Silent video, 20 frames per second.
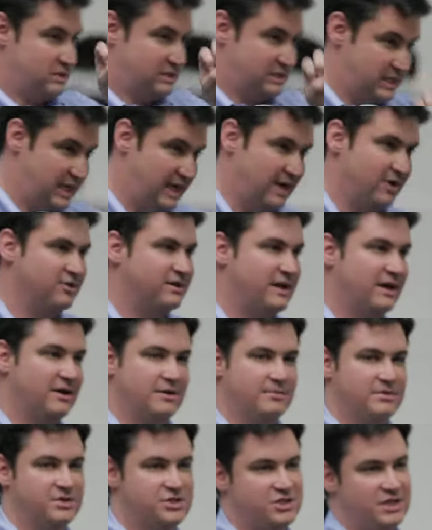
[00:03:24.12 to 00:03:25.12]
tear down
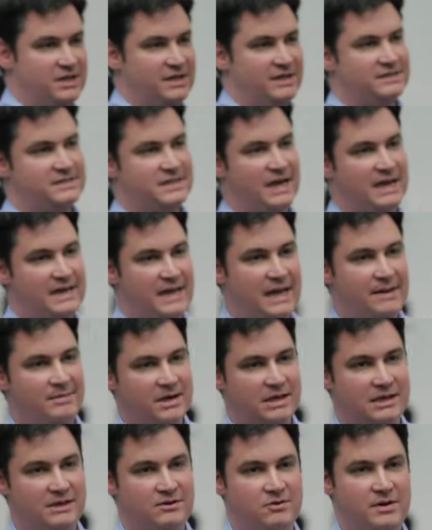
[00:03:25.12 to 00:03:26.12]
a machine,
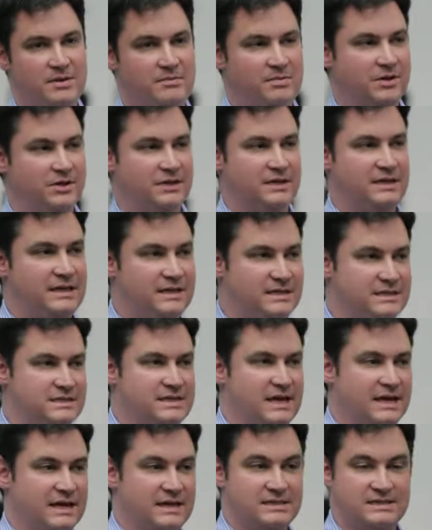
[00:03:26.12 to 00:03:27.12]
dynamically rebuild it in
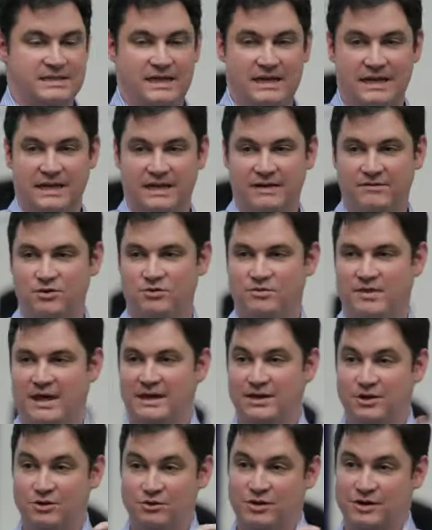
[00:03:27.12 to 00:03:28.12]
seconds, and give you
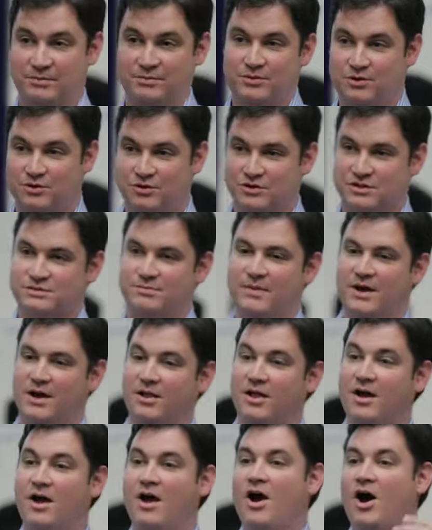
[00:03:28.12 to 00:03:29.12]
that new computer
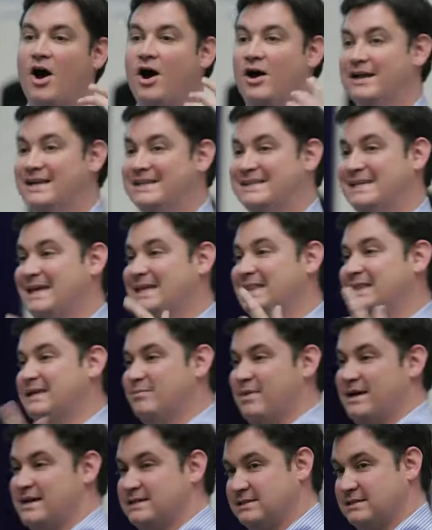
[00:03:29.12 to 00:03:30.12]
smell on a daily
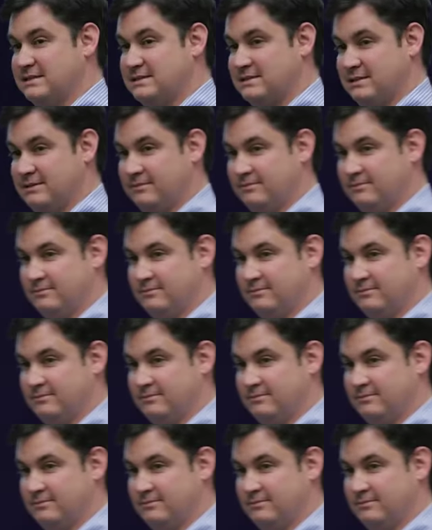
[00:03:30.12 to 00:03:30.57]
basis.